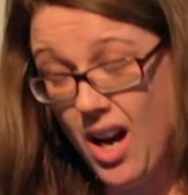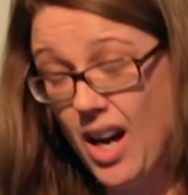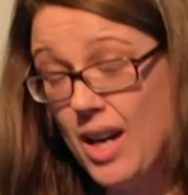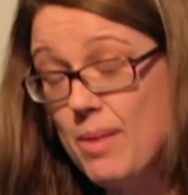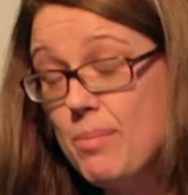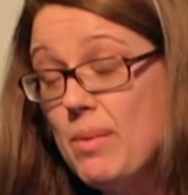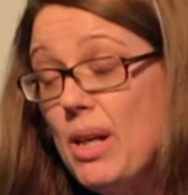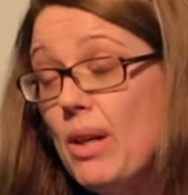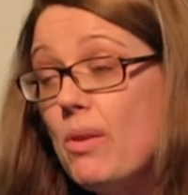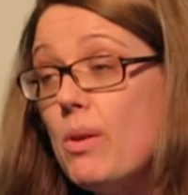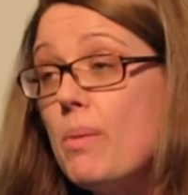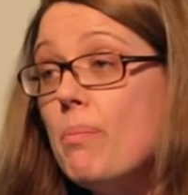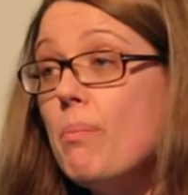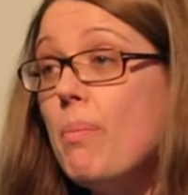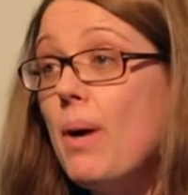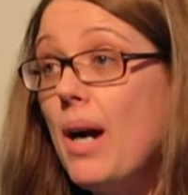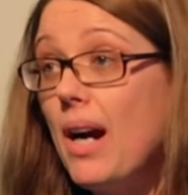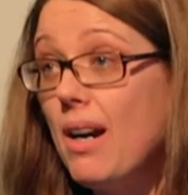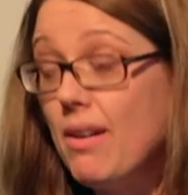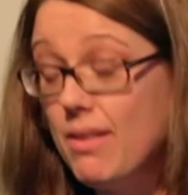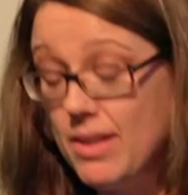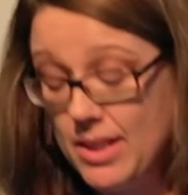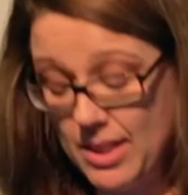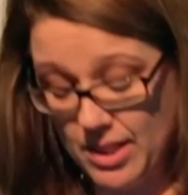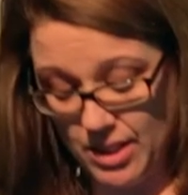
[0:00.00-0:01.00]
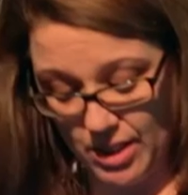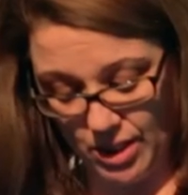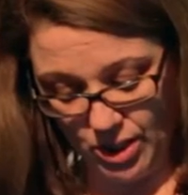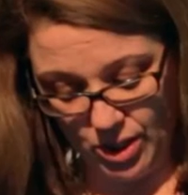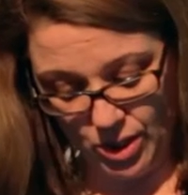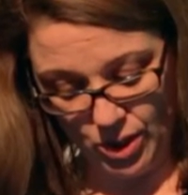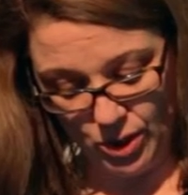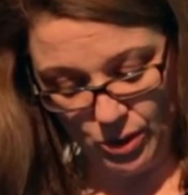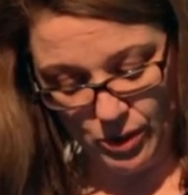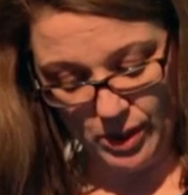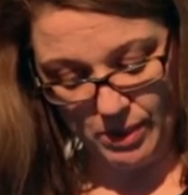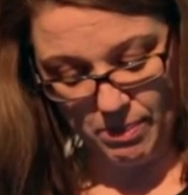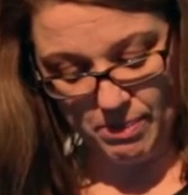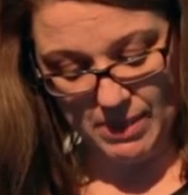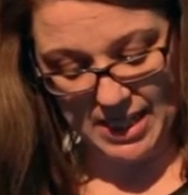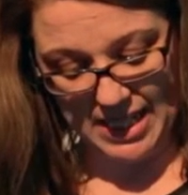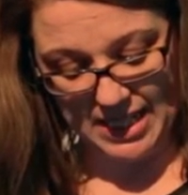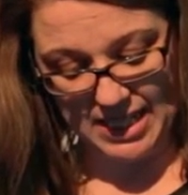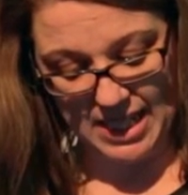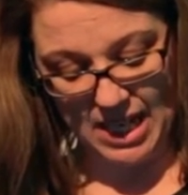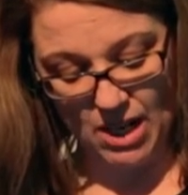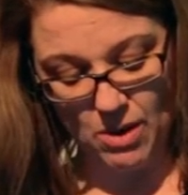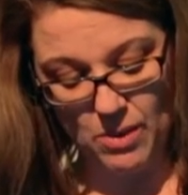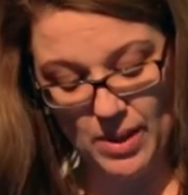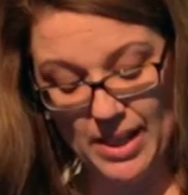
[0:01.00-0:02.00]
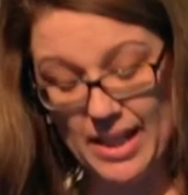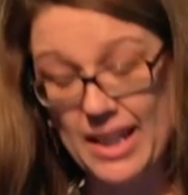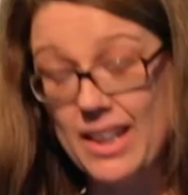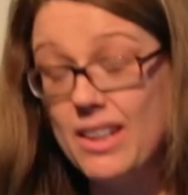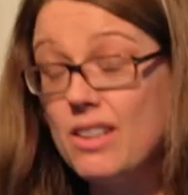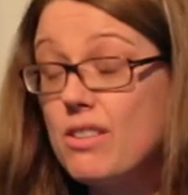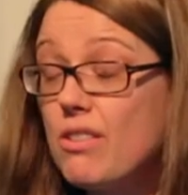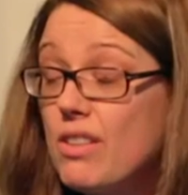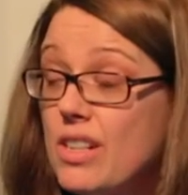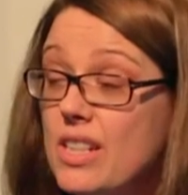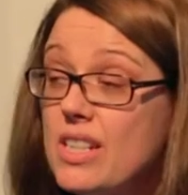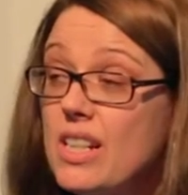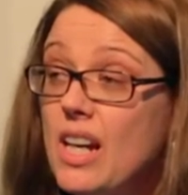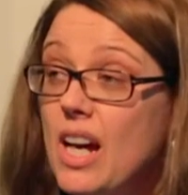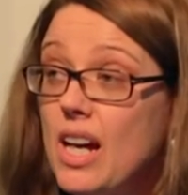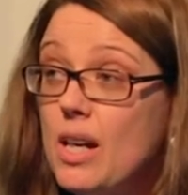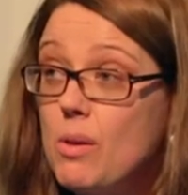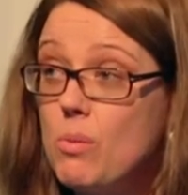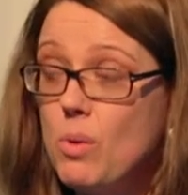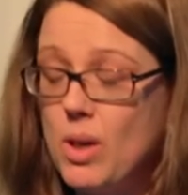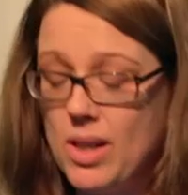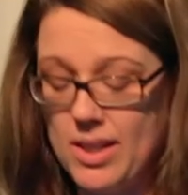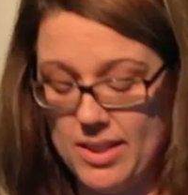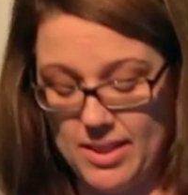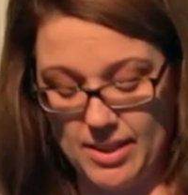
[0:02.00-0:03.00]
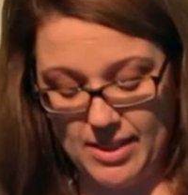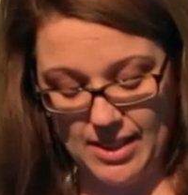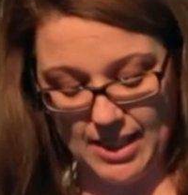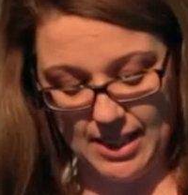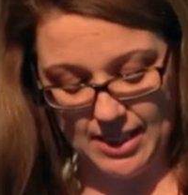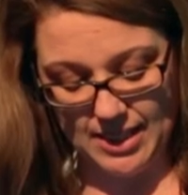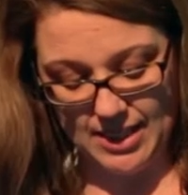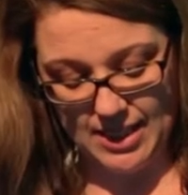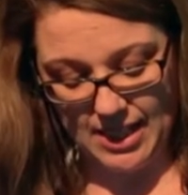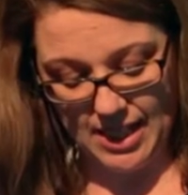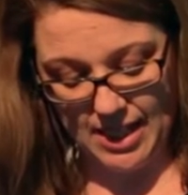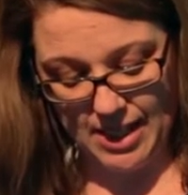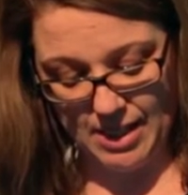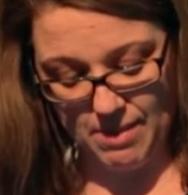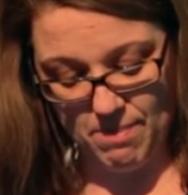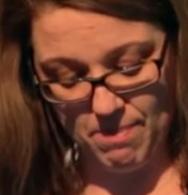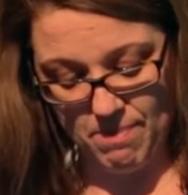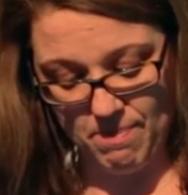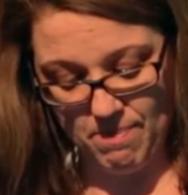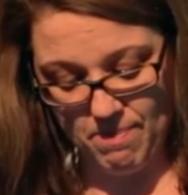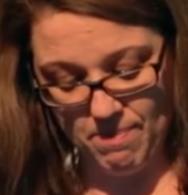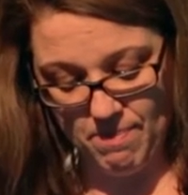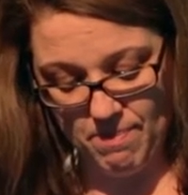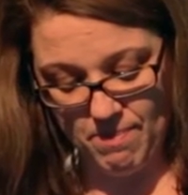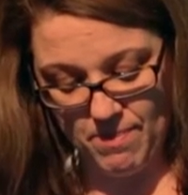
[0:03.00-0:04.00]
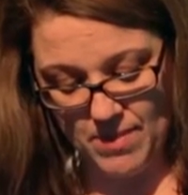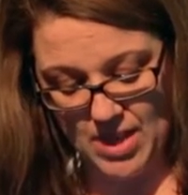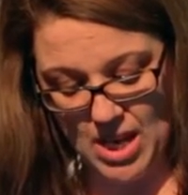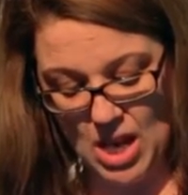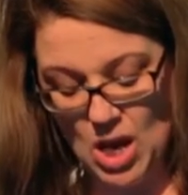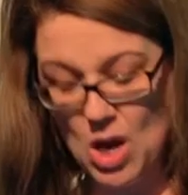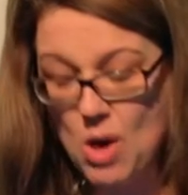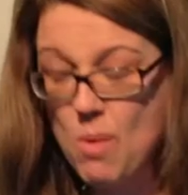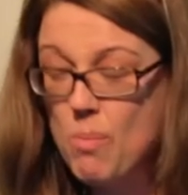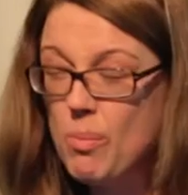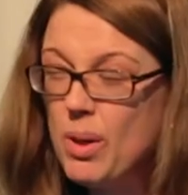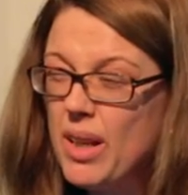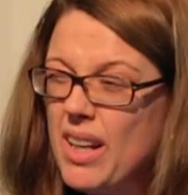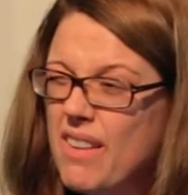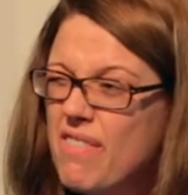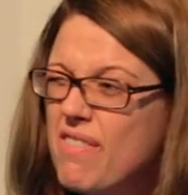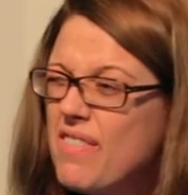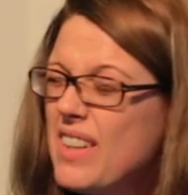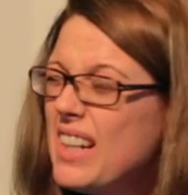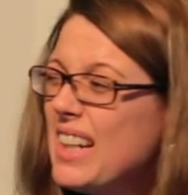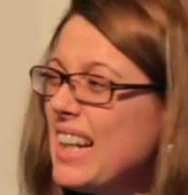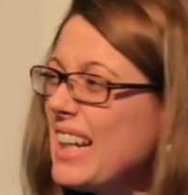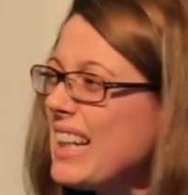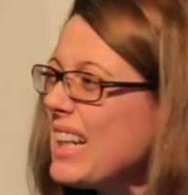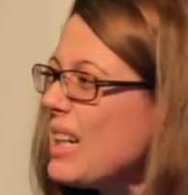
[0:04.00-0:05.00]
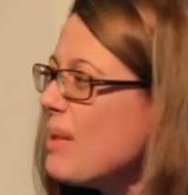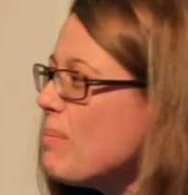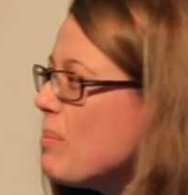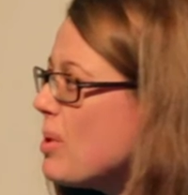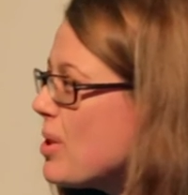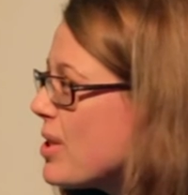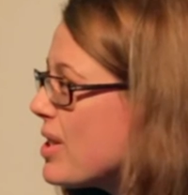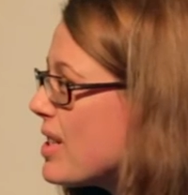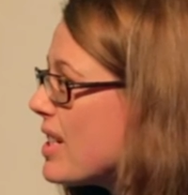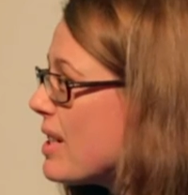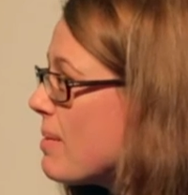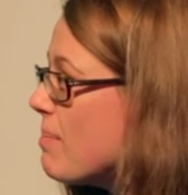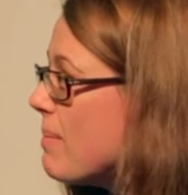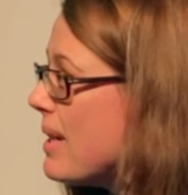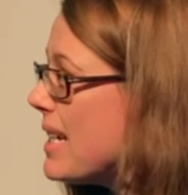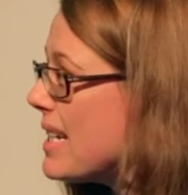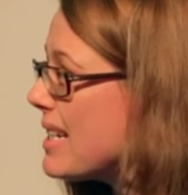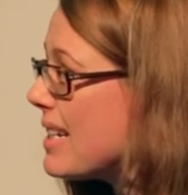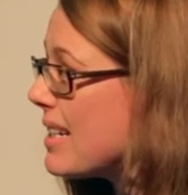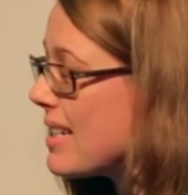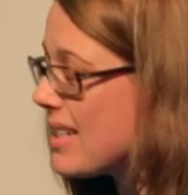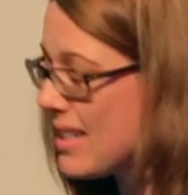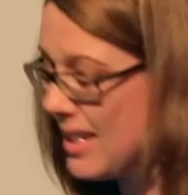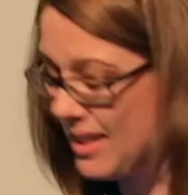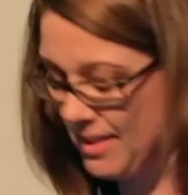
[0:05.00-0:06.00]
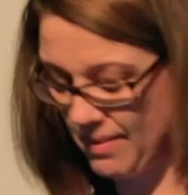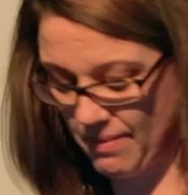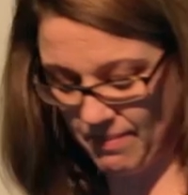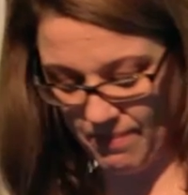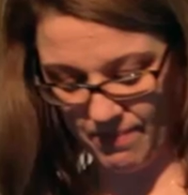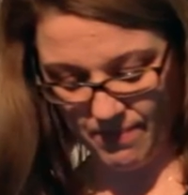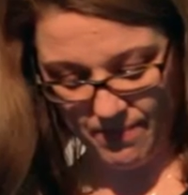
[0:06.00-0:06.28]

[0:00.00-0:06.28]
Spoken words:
I'm now embarrassed to admit how ignorant I was at that time, but I feel like I must admit it.